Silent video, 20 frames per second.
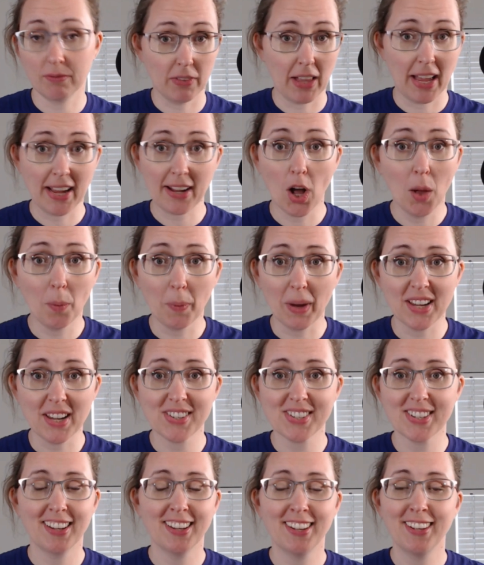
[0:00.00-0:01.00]
like
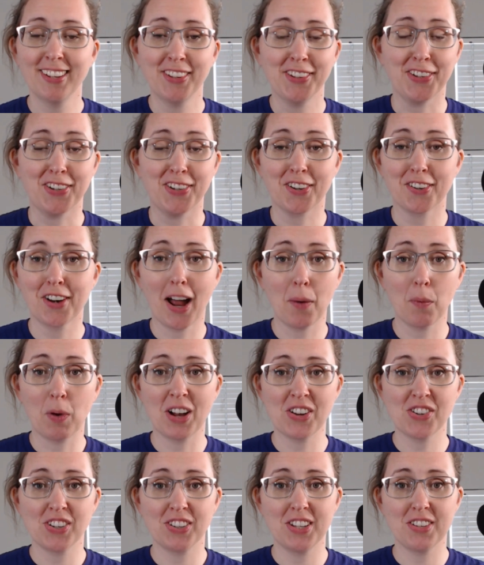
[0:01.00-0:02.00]
always, you're not
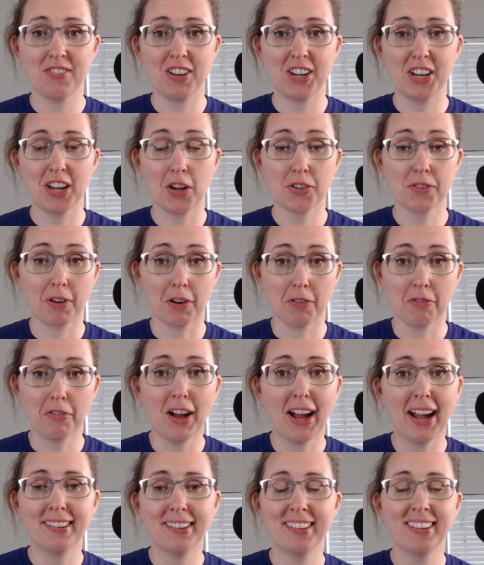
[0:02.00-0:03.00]
watching these videos for
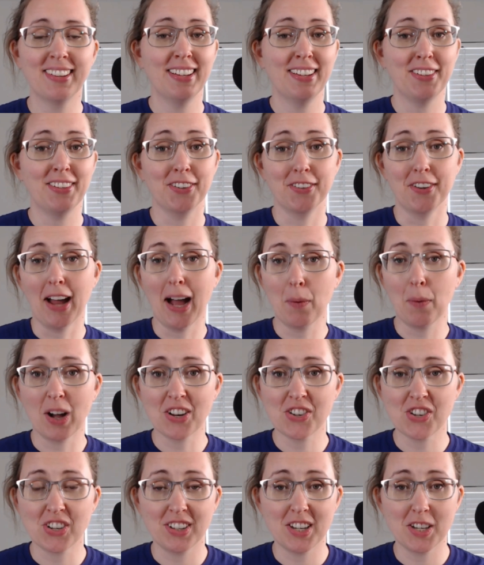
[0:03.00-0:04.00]
fun. You're not
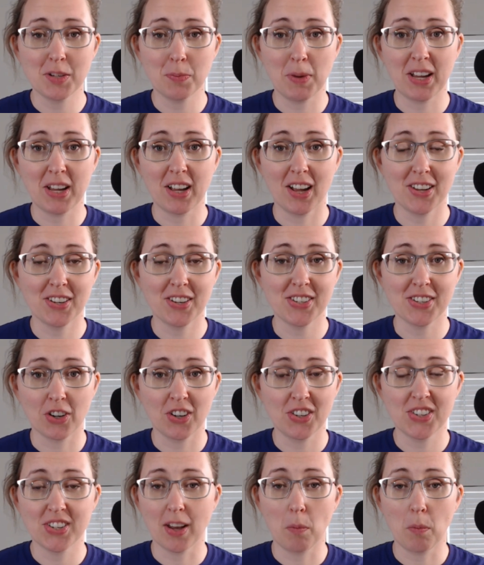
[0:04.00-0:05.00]
watching these because you're
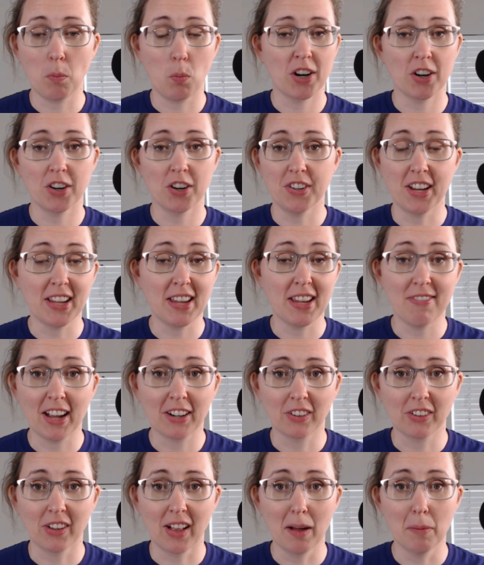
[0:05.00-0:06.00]
in some weird Nikki fan
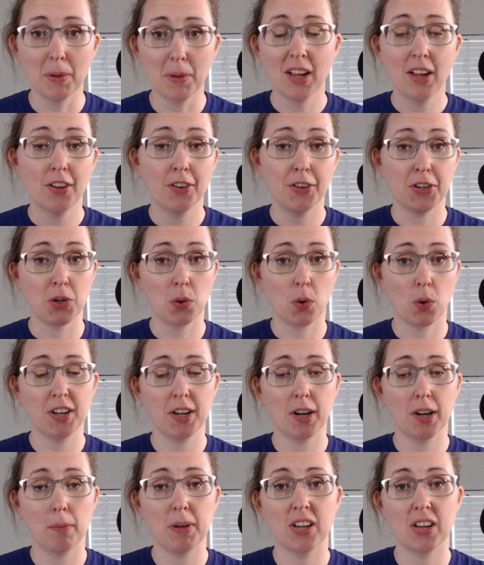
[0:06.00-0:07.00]
club. You're
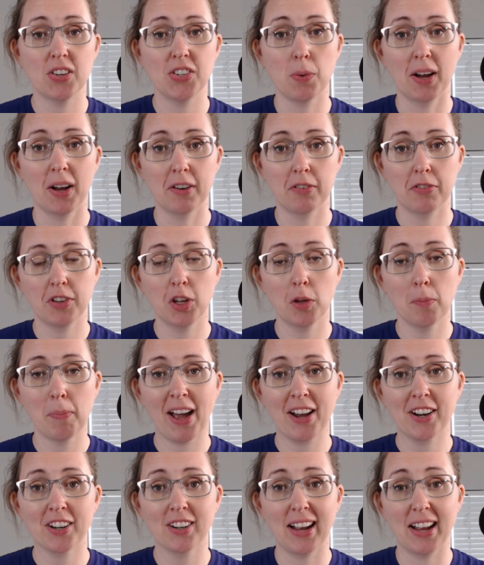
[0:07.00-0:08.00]
here because you want to feel
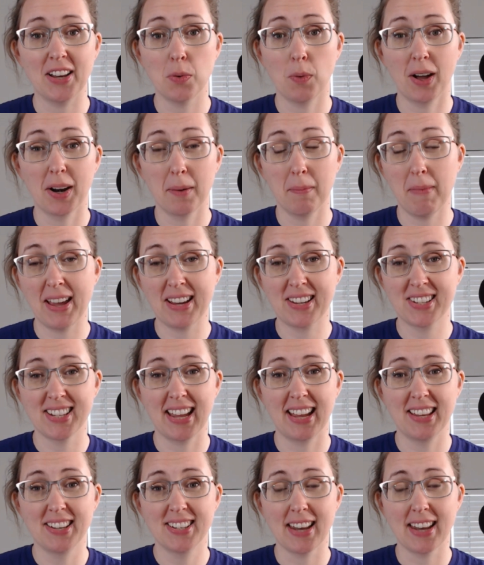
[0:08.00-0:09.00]
better and you want to make
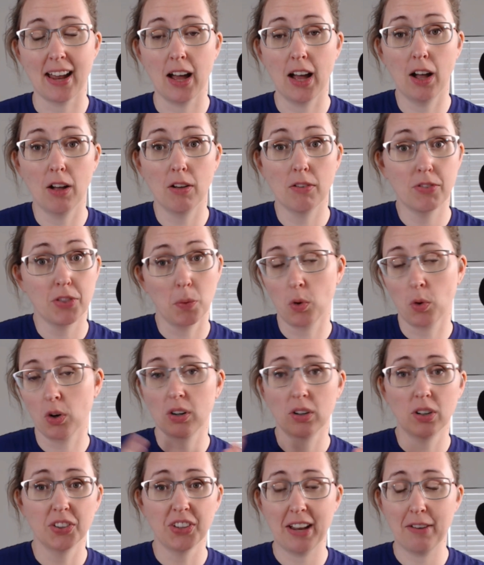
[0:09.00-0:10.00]
sense of the
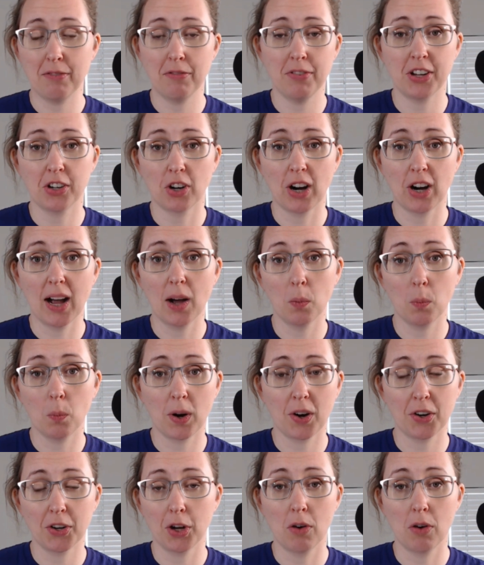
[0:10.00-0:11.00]
world and figure out
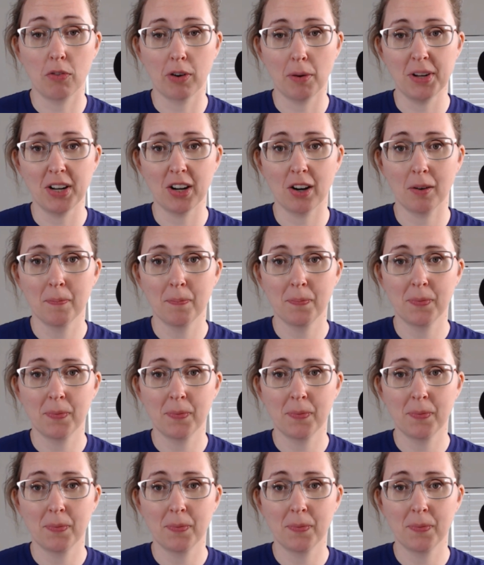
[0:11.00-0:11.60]
where to go from here.